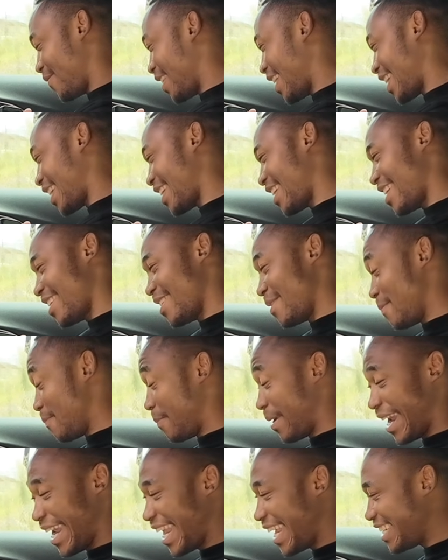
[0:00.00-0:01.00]
Like,
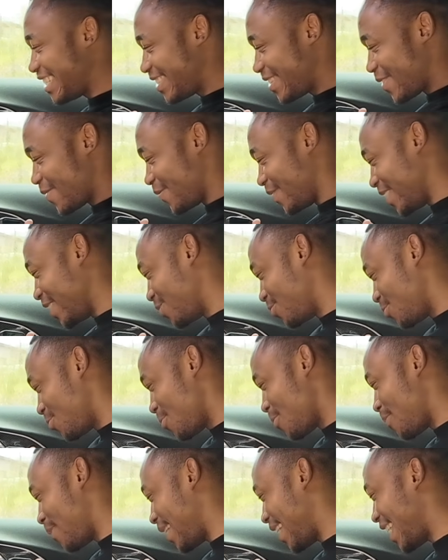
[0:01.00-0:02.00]
plenty of knee
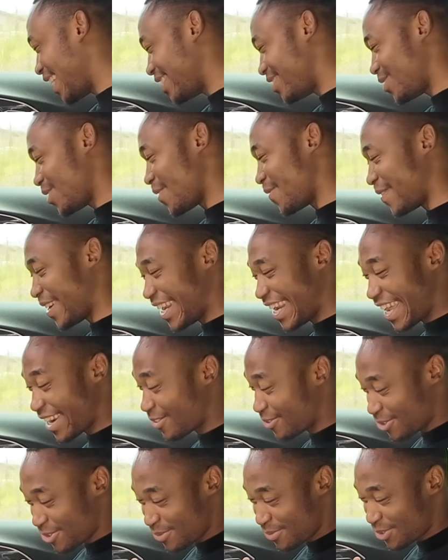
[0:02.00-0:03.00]
room, plenty of leg
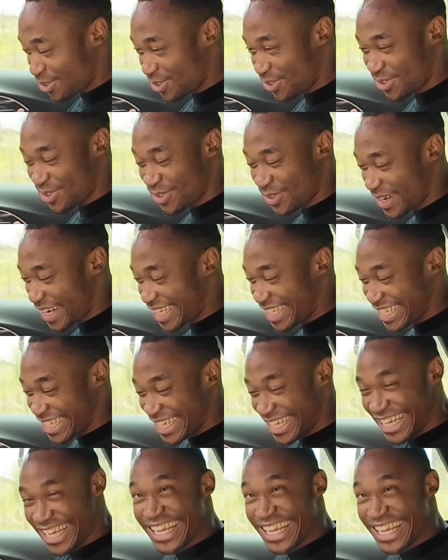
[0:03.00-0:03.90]
room to stretch,